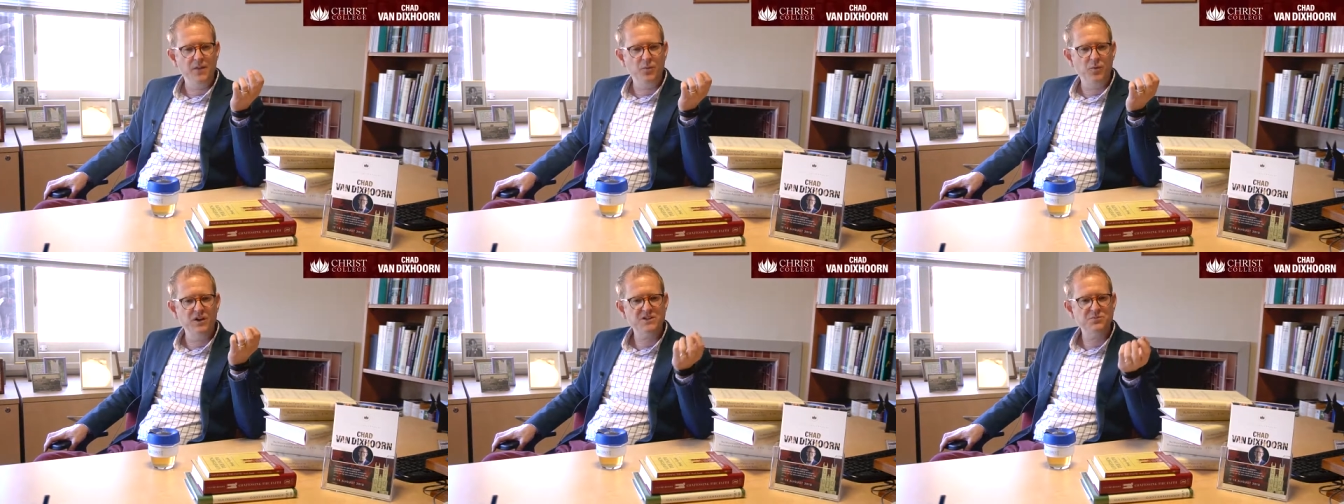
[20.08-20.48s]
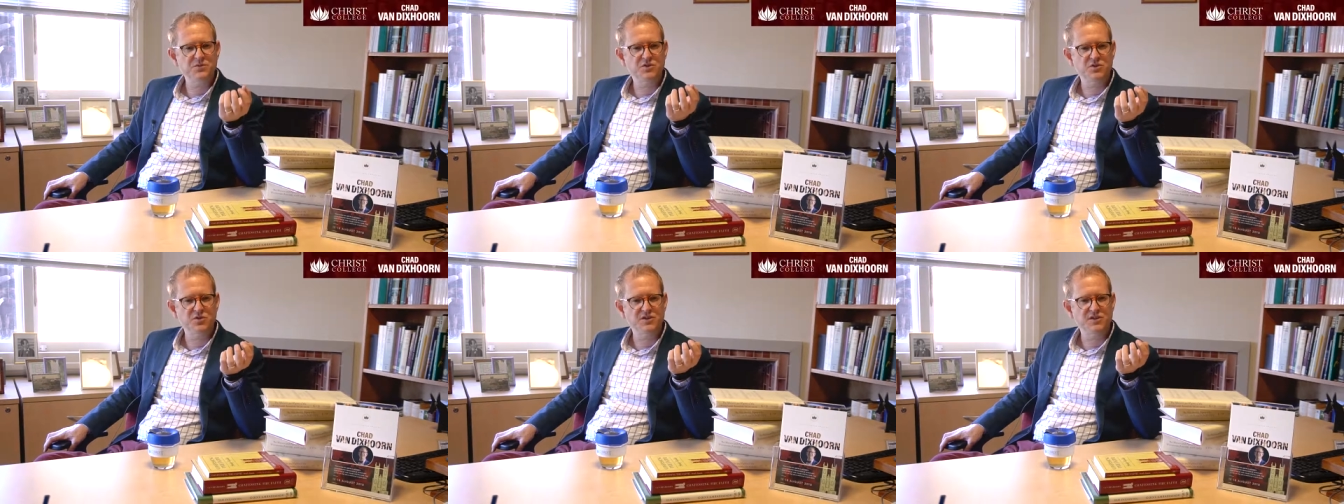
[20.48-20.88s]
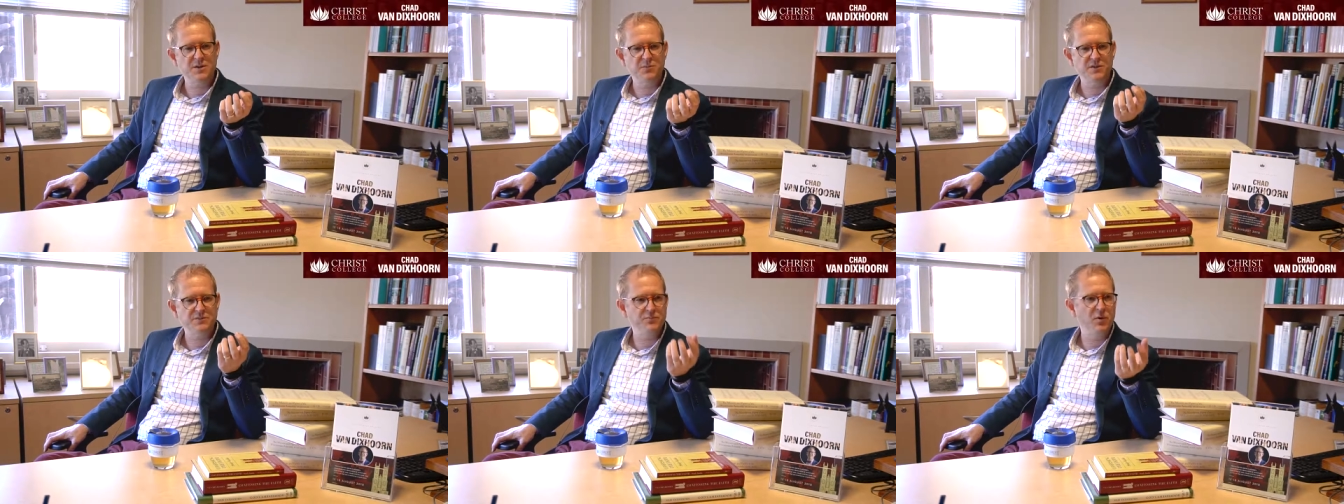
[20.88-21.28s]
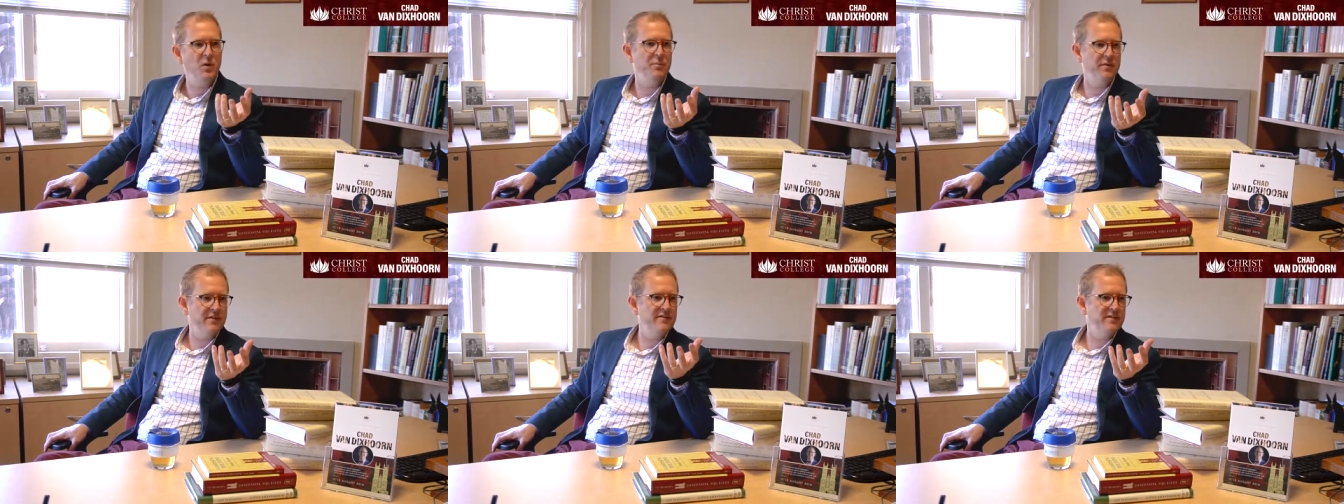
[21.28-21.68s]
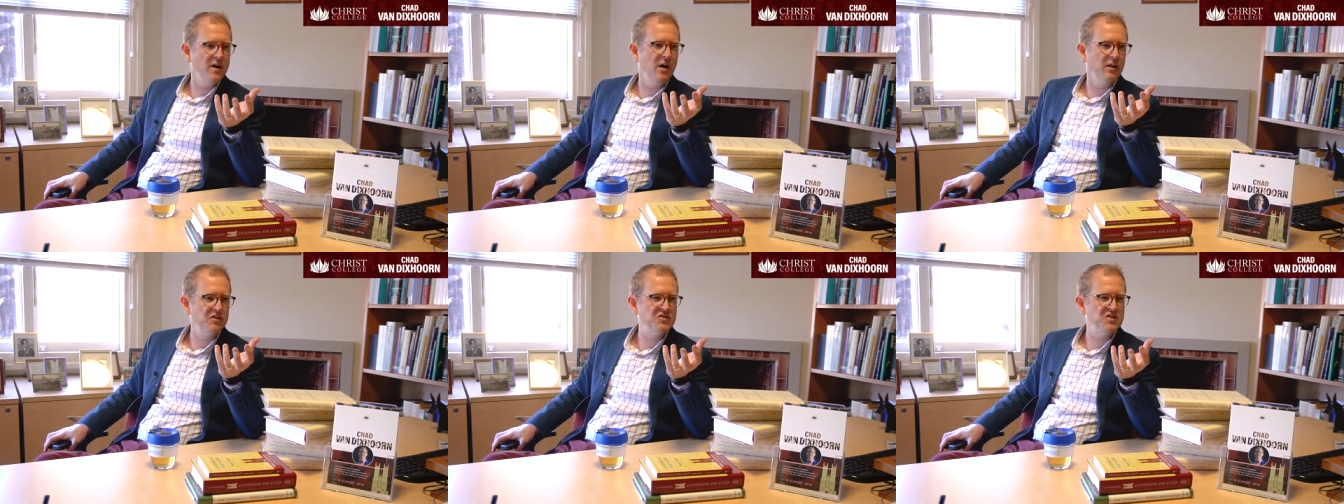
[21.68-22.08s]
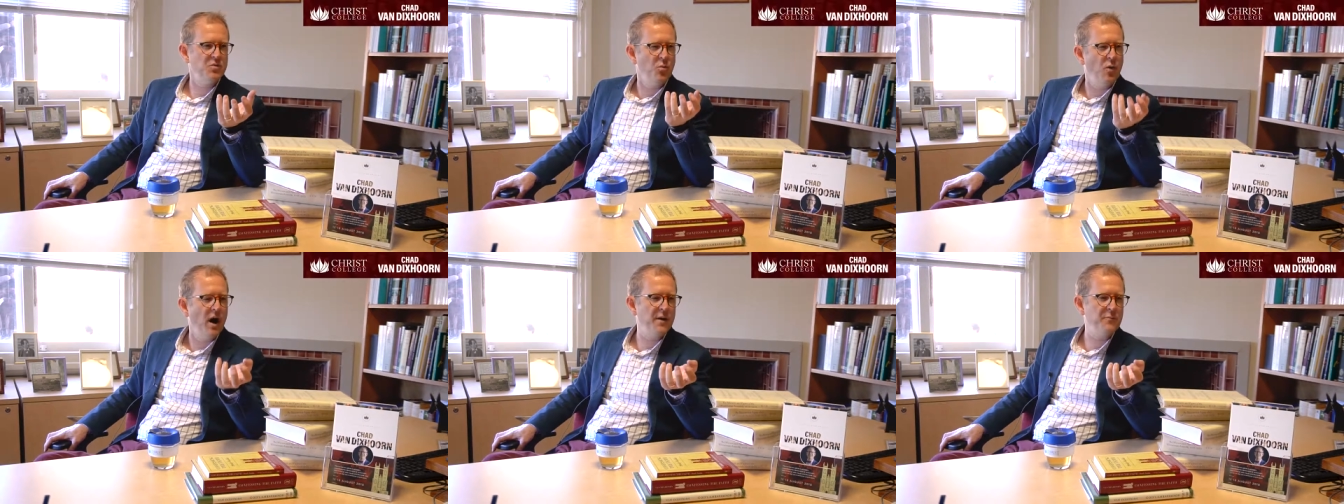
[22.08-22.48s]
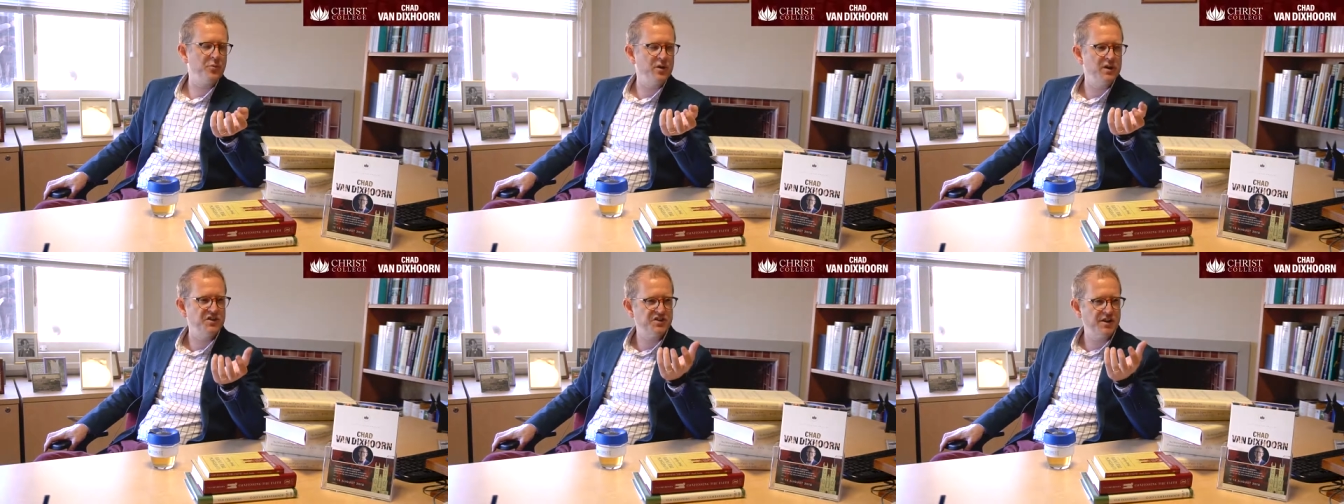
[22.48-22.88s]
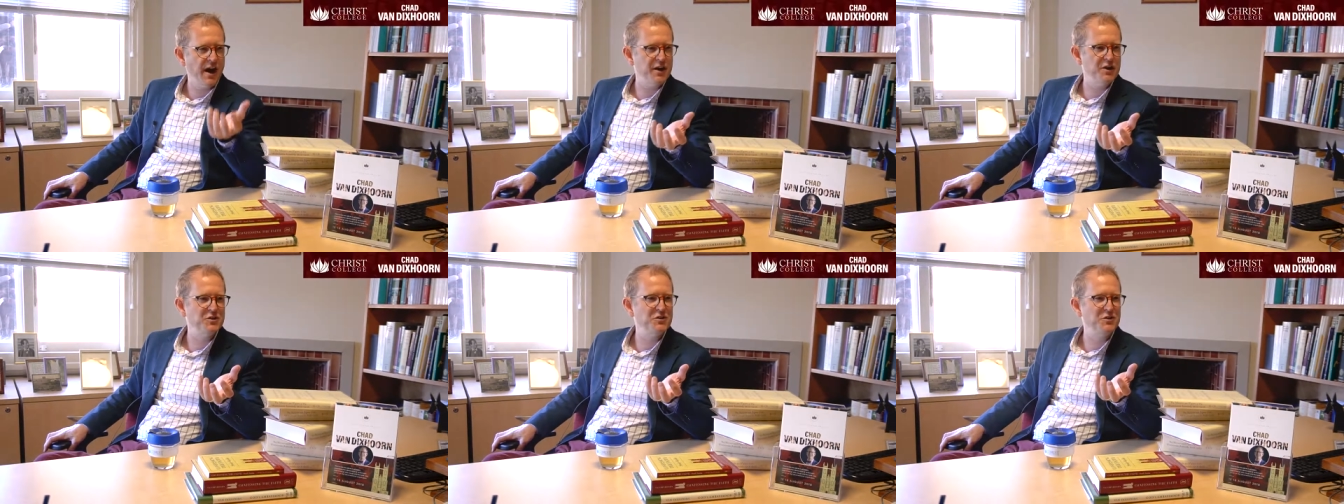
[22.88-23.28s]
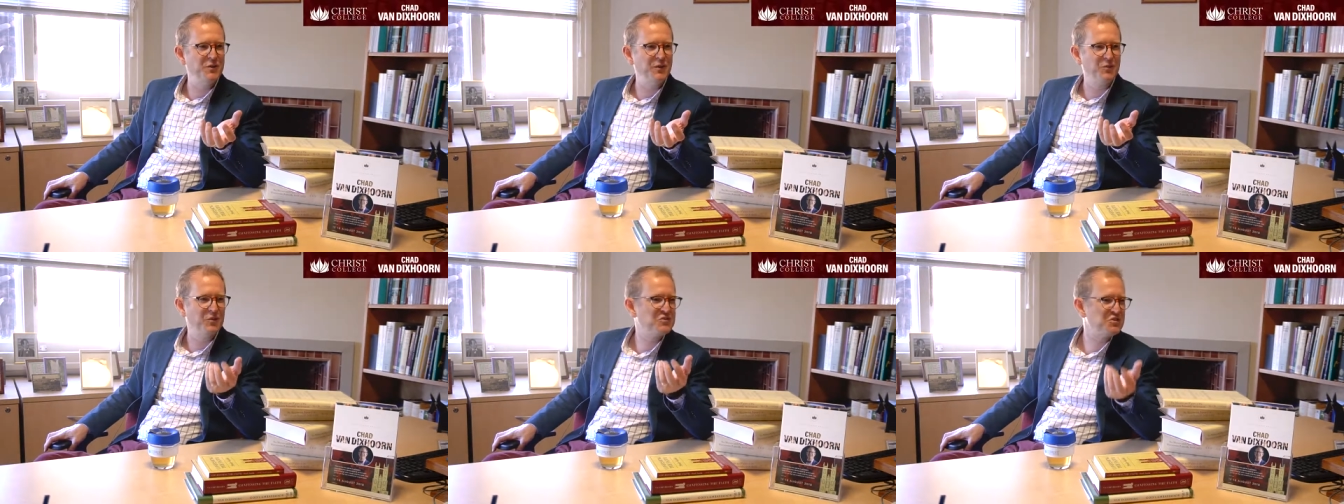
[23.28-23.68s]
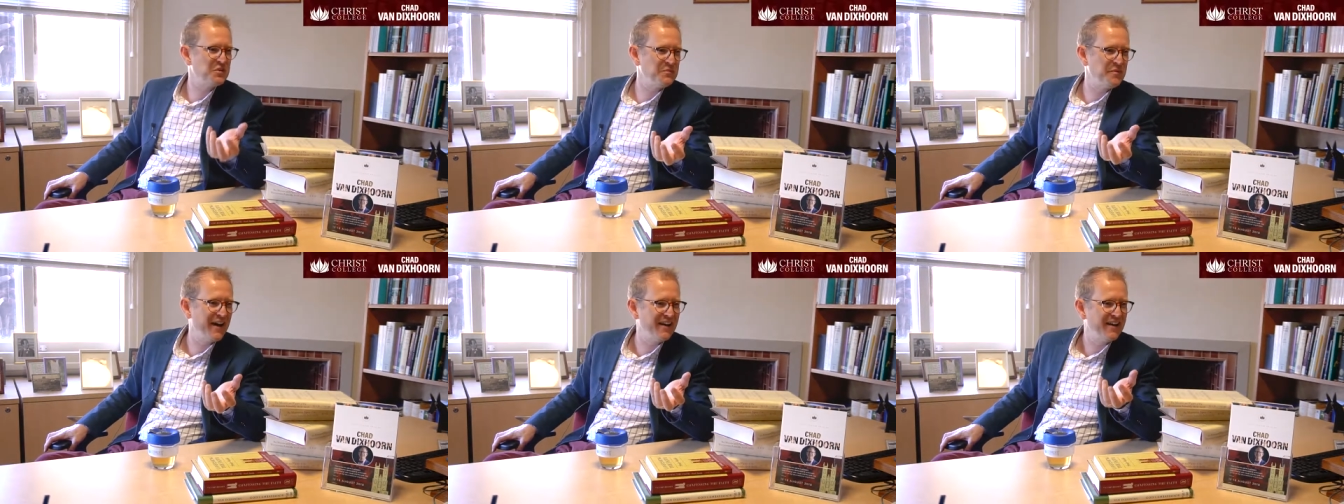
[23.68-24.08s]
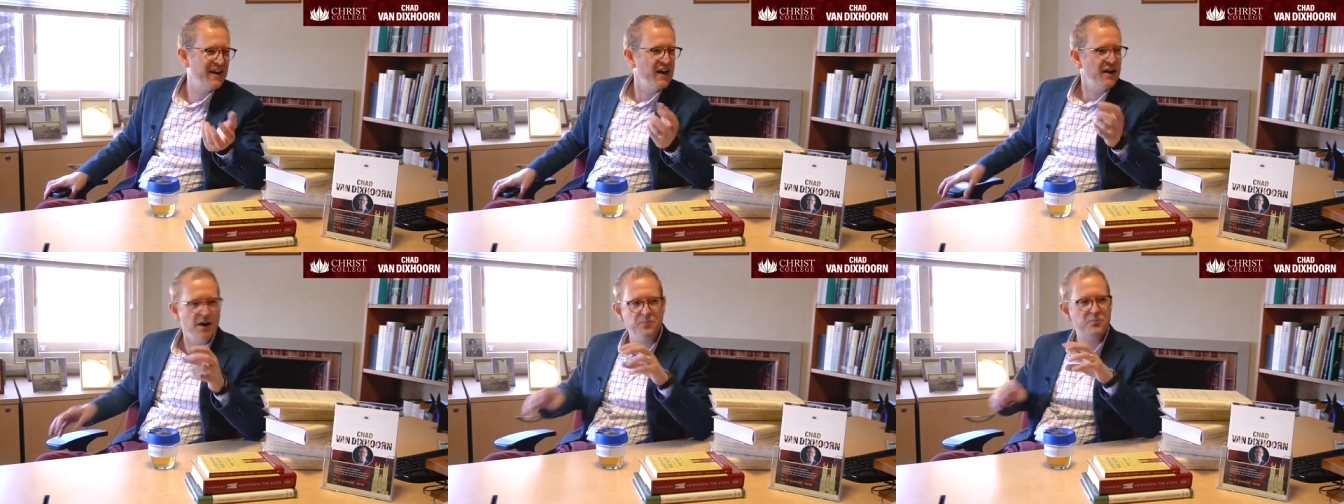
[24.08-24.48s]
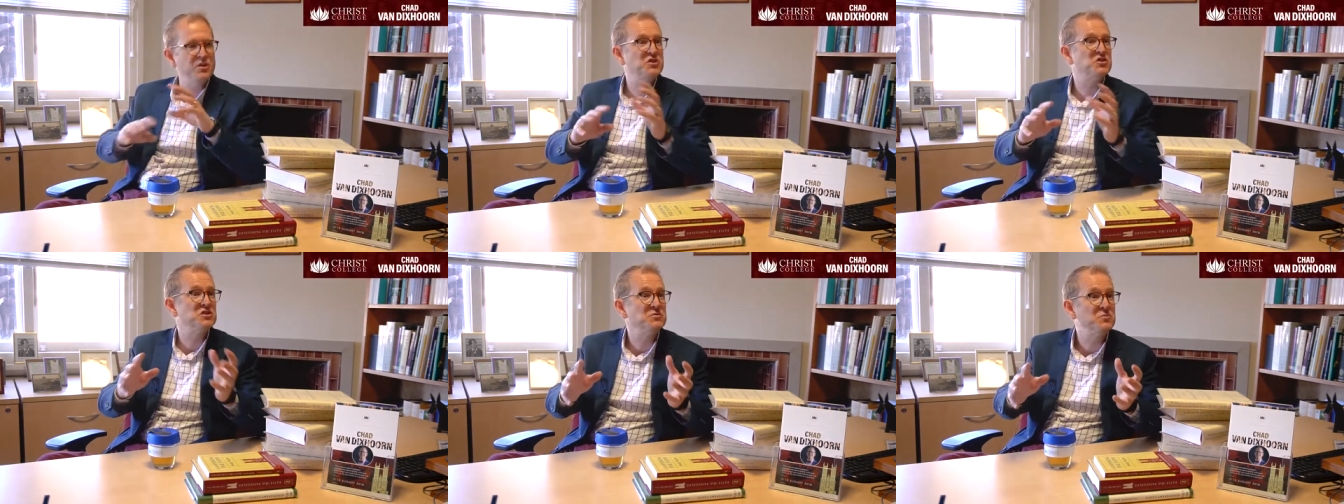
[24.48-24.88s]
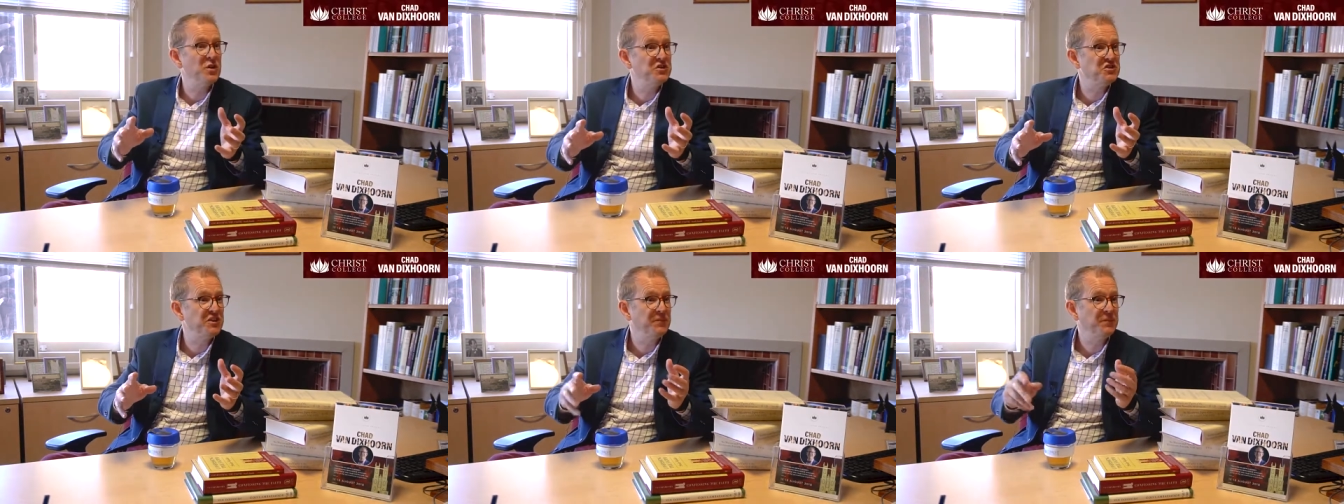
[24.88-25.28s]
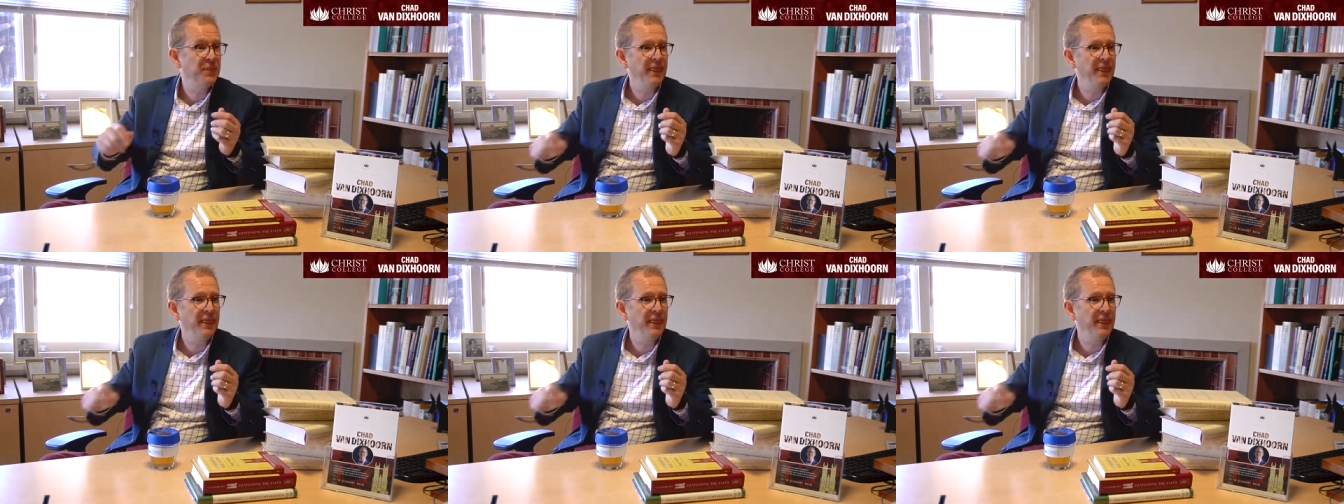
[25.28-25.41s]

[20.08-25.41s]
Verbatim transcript: the Westminster Assembly's pulpit theology, why preach, how to do it, what should have happened, uh, preachers and preaching.